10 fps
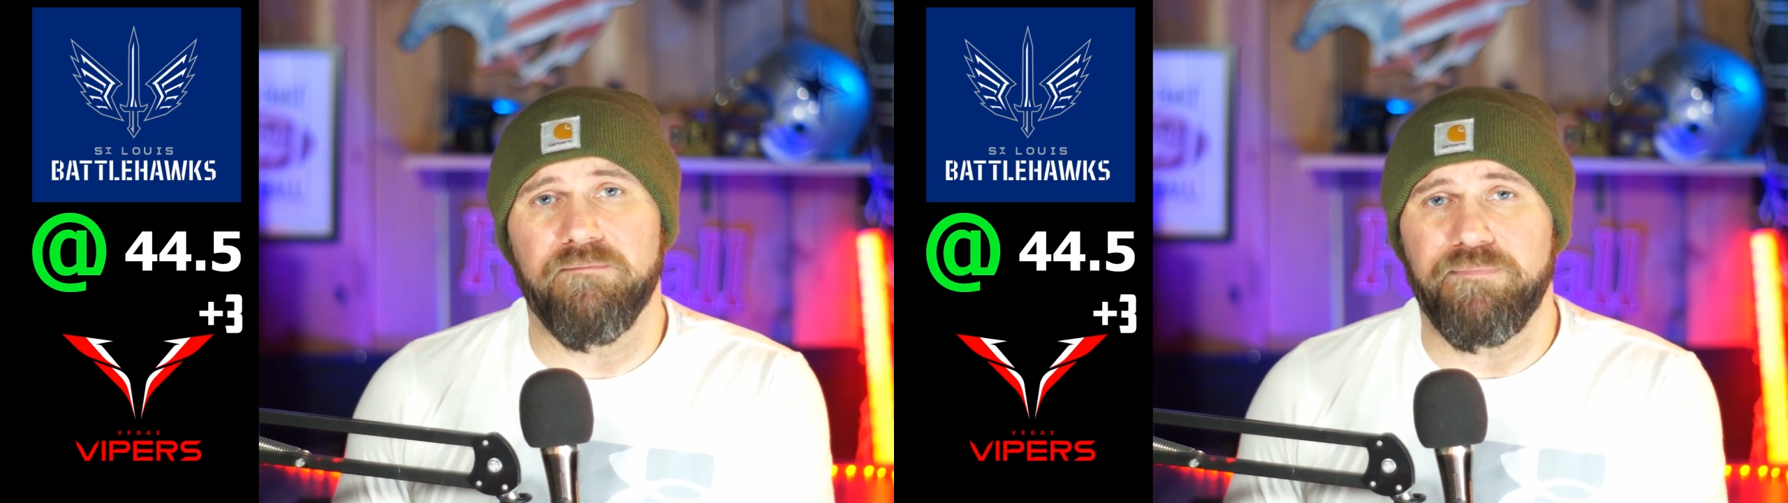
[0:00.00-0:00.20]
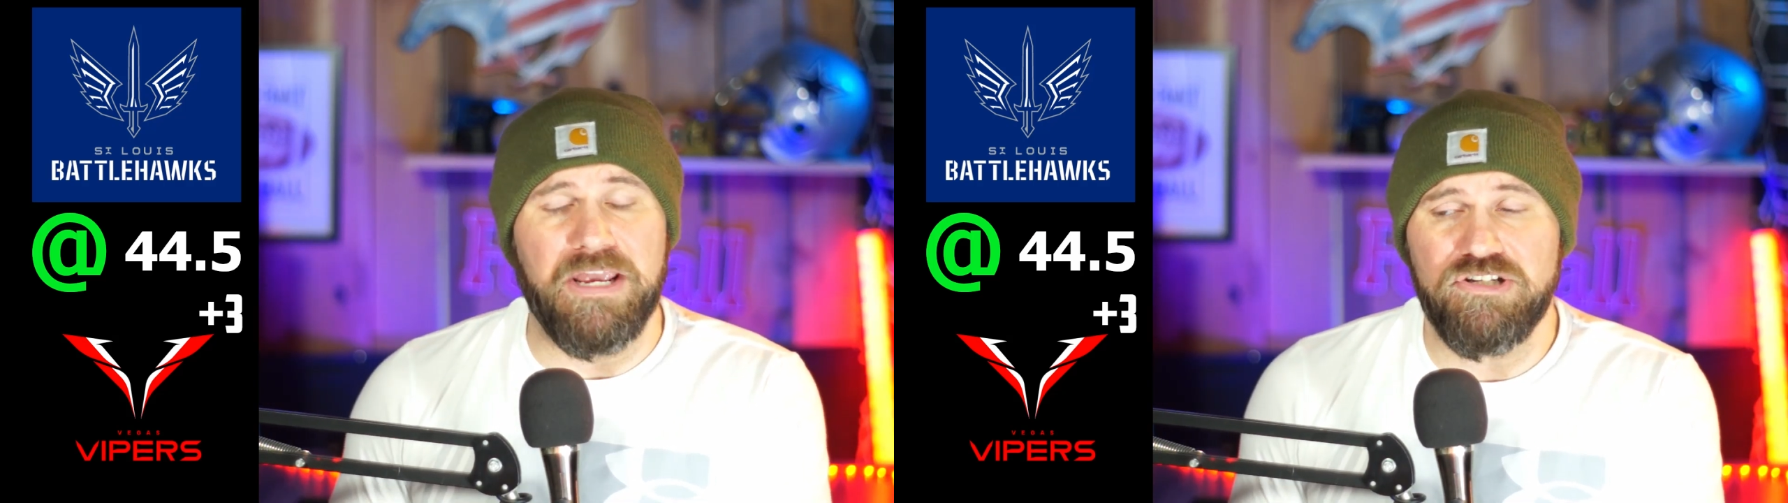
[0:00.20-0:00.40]

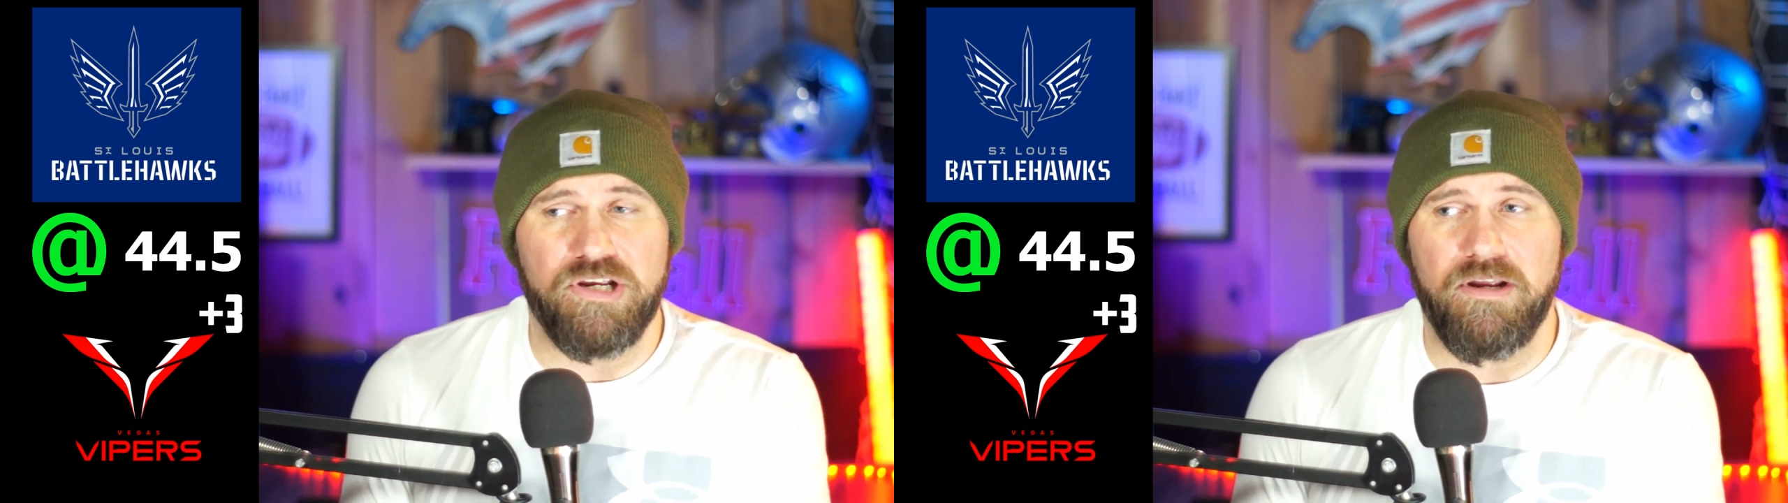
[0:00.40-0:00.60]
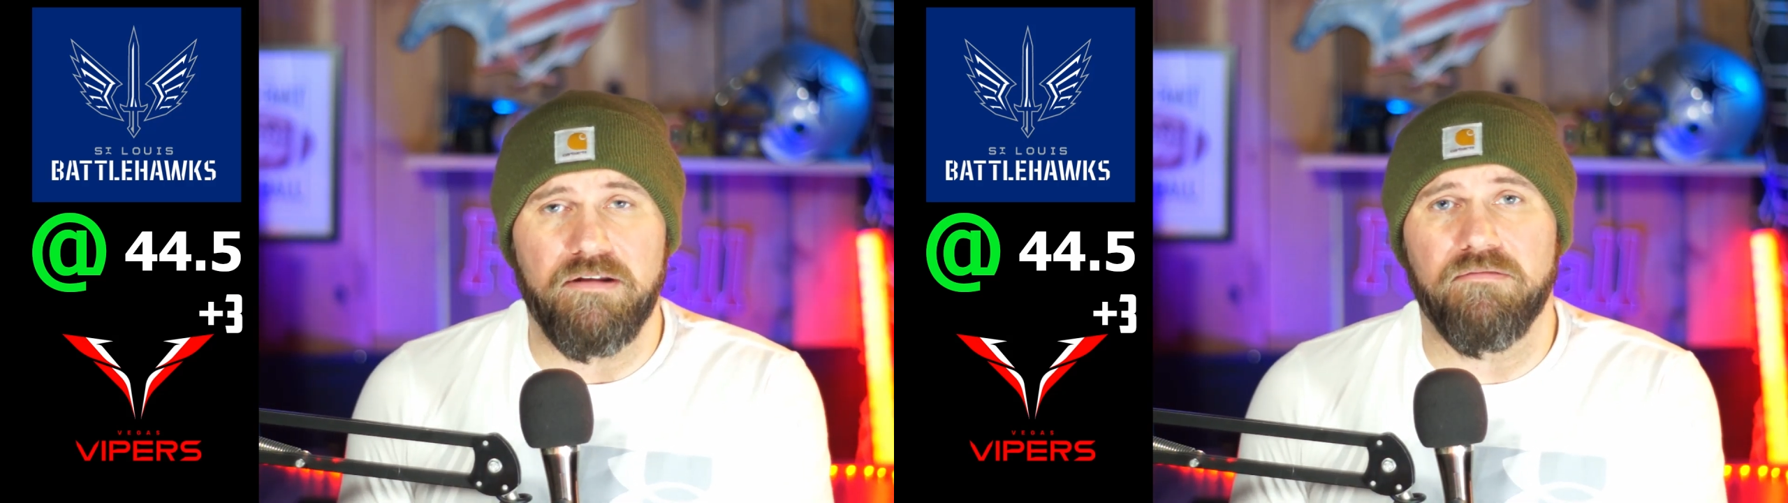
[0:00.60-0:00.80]

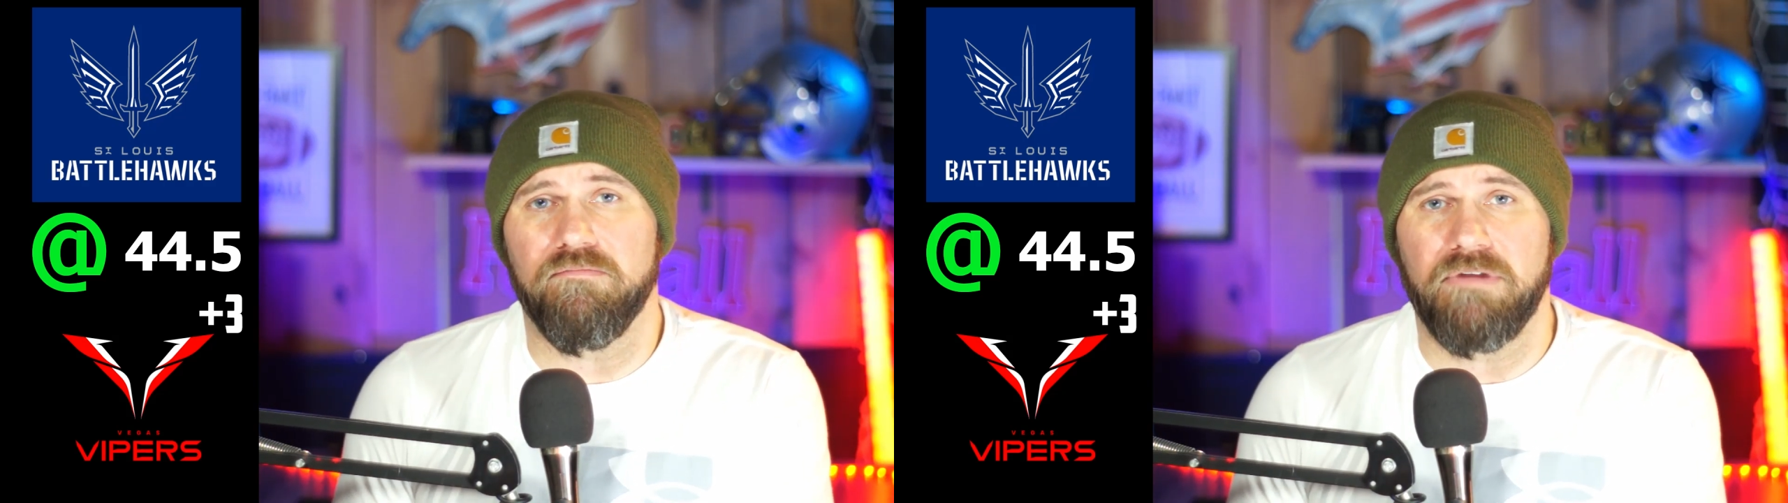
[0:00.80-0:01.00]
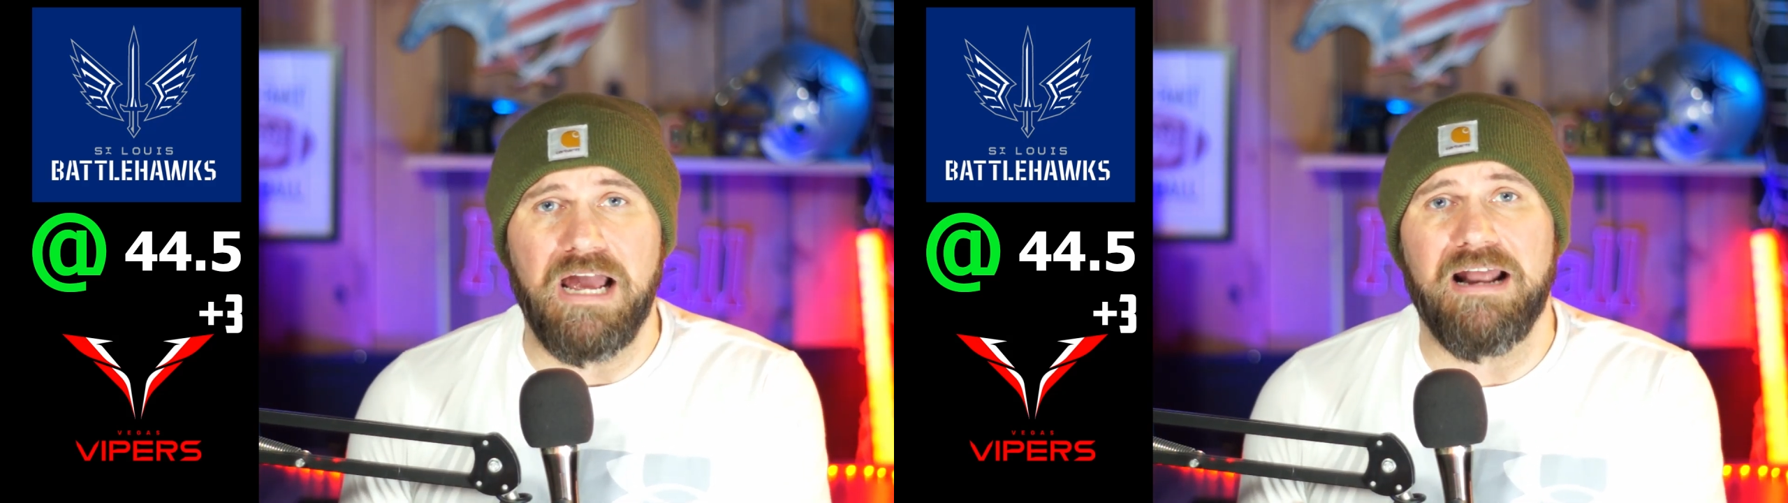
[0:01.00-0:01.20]
AJ
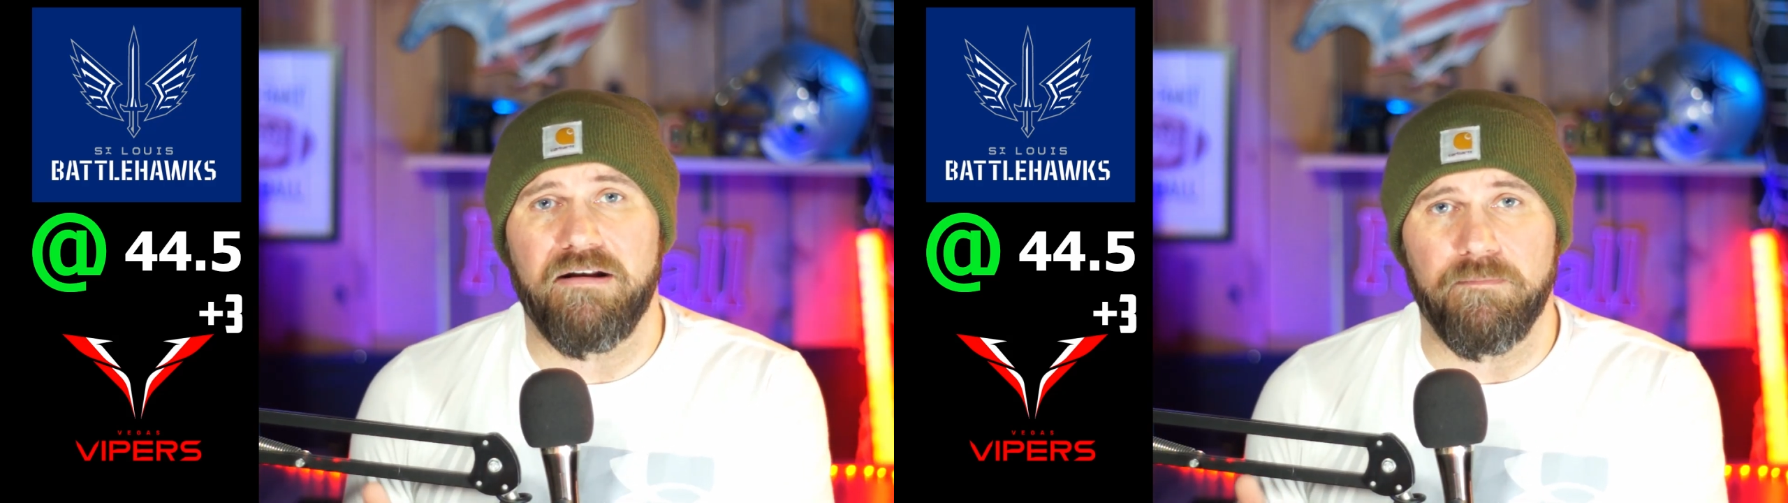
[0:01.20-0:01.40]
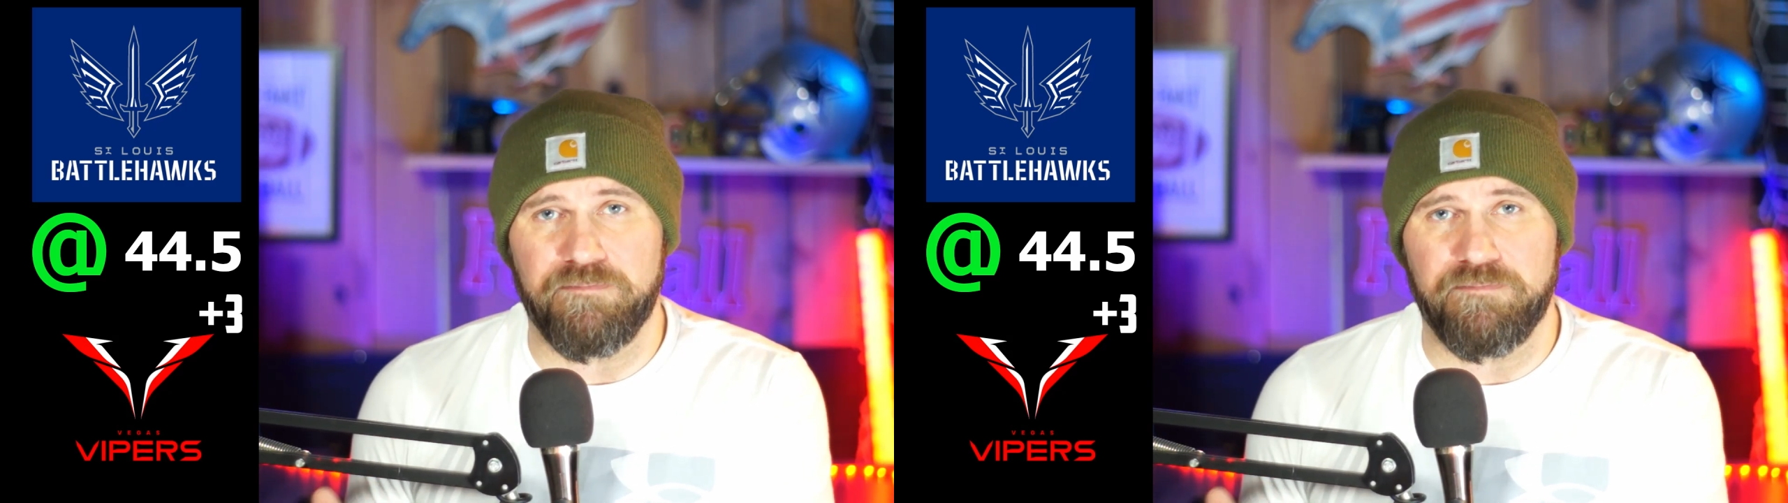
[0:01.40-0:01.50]
got